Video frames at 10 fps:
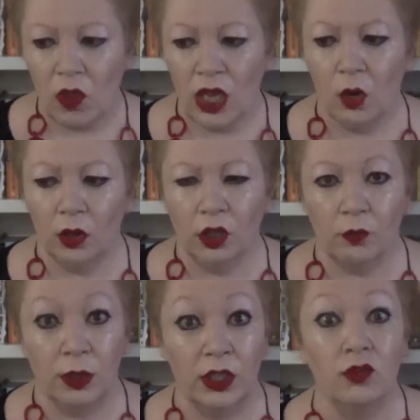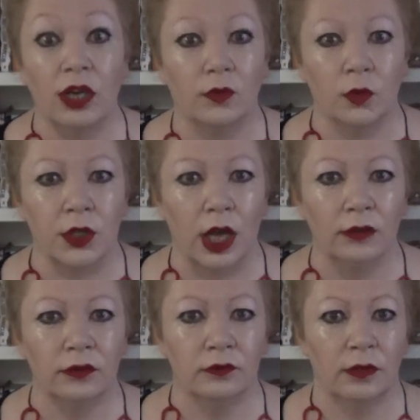You know, a lot of pretty dreadful
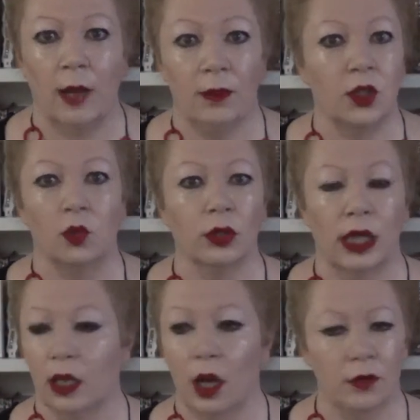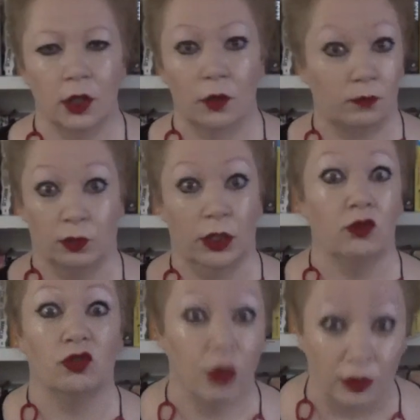stuff happens in all our lives. A lot of pretty
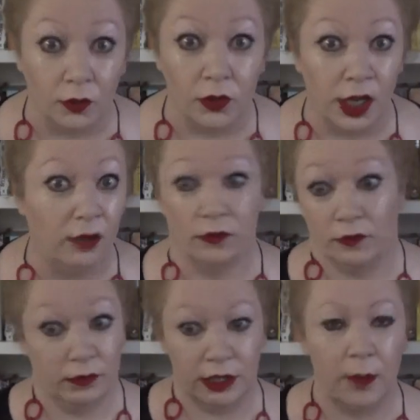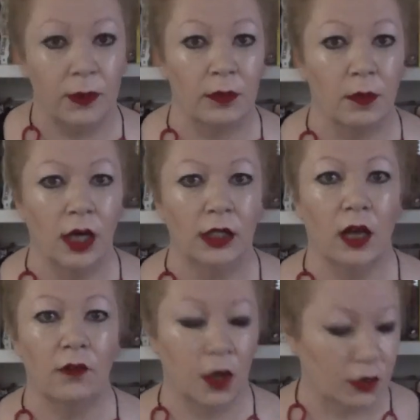dreadful stuff has happened in my
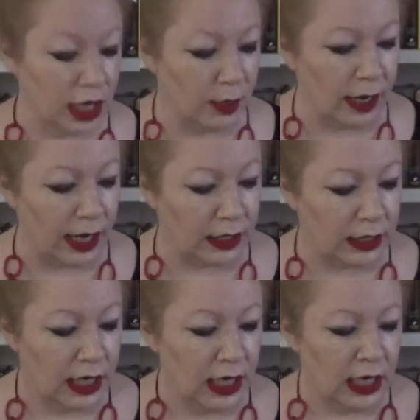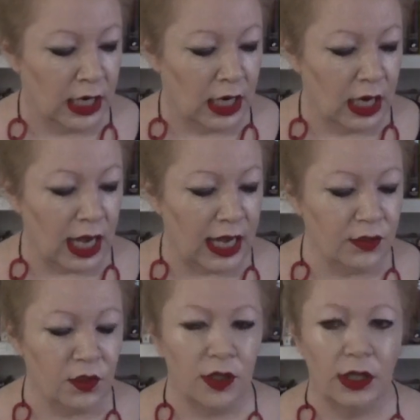life, no doubt about it.
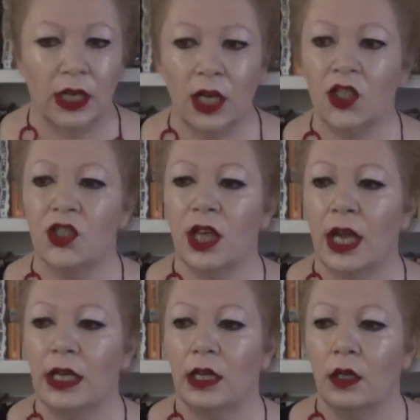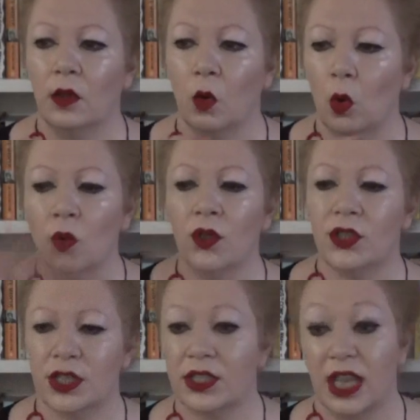And can I just say, all the
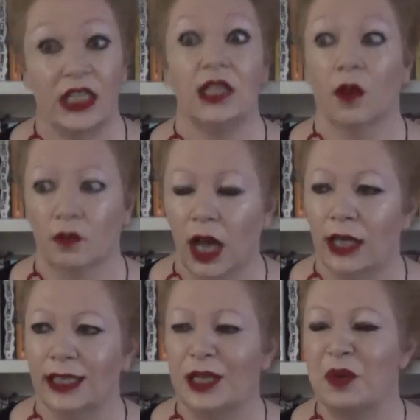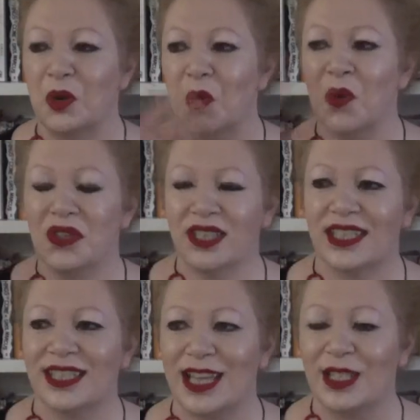success, if I've gained any, but all the
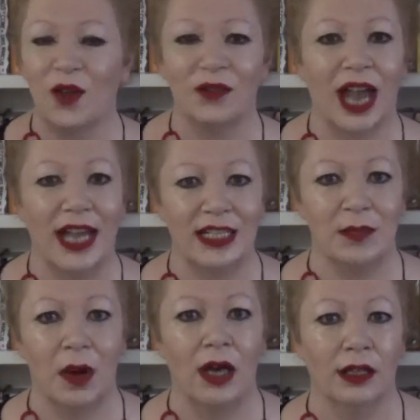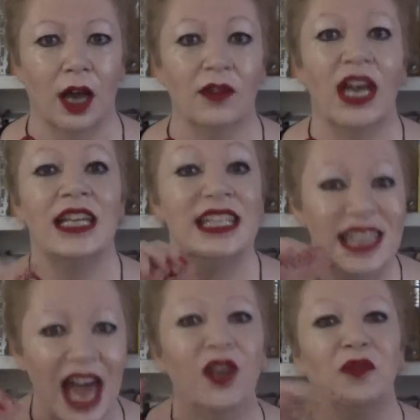success I've gained in my life,
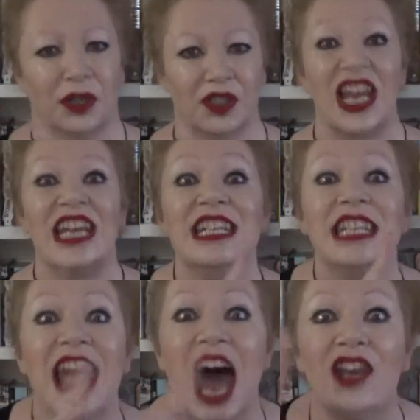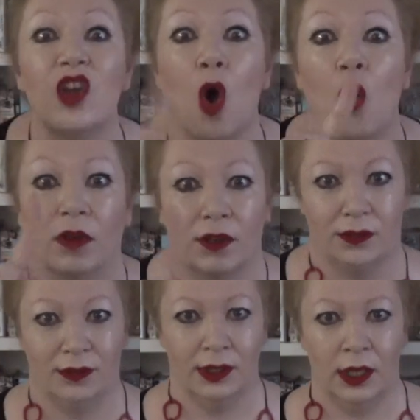none of it
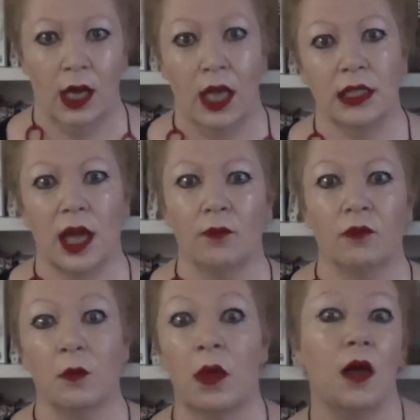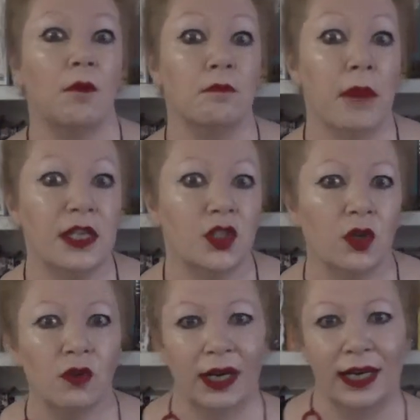has come from
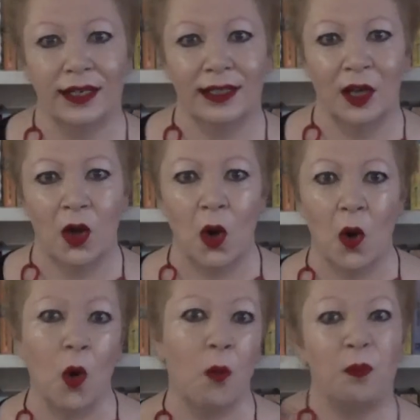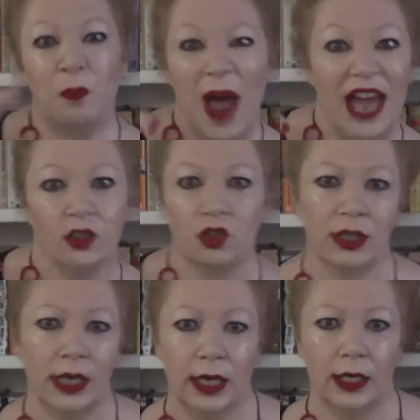mentoring or
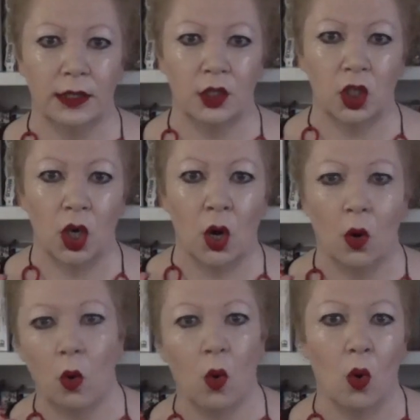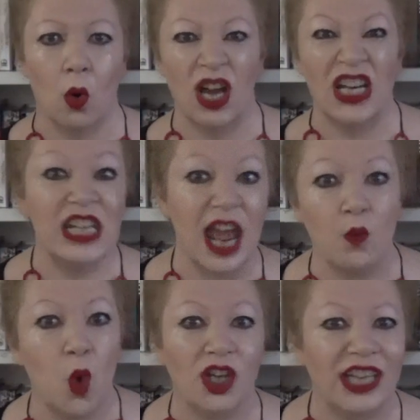patronage or
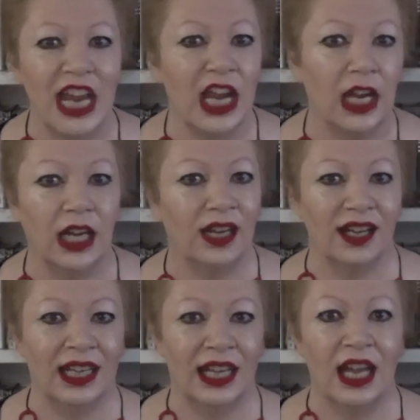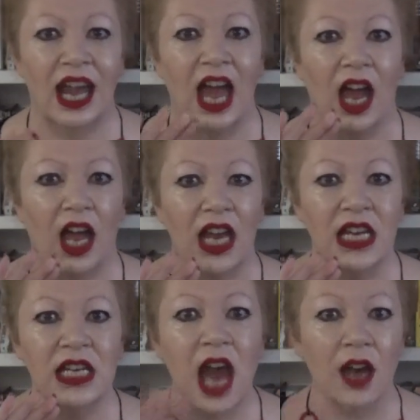networking.
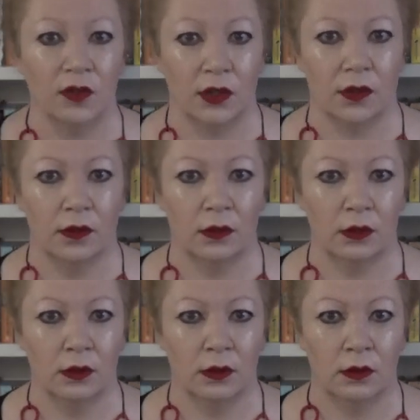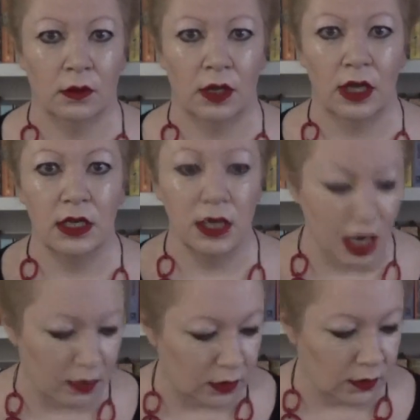None of
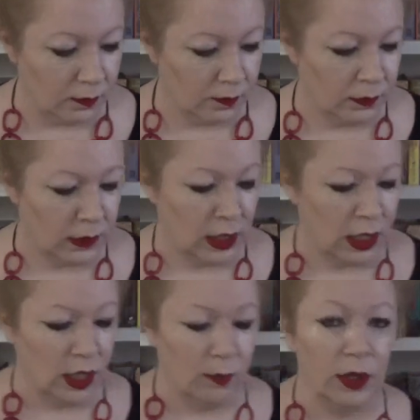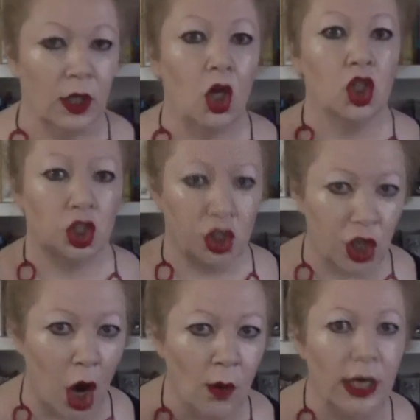it. But
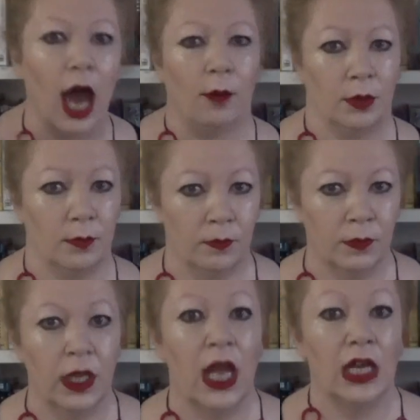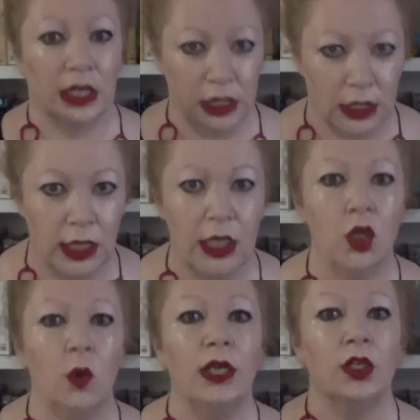showing up,
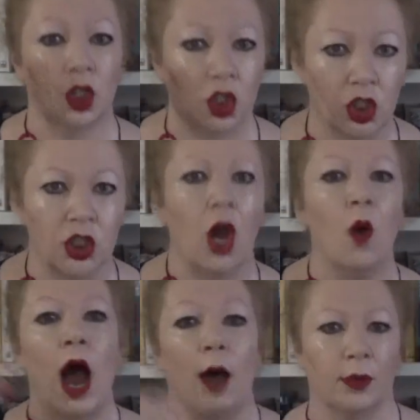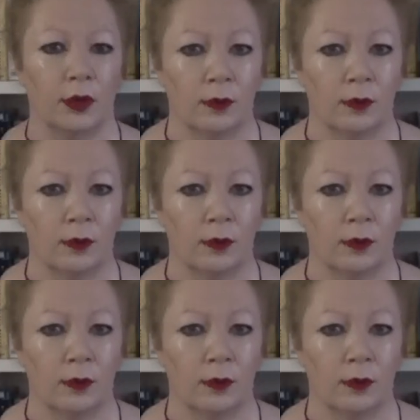continuing to show up,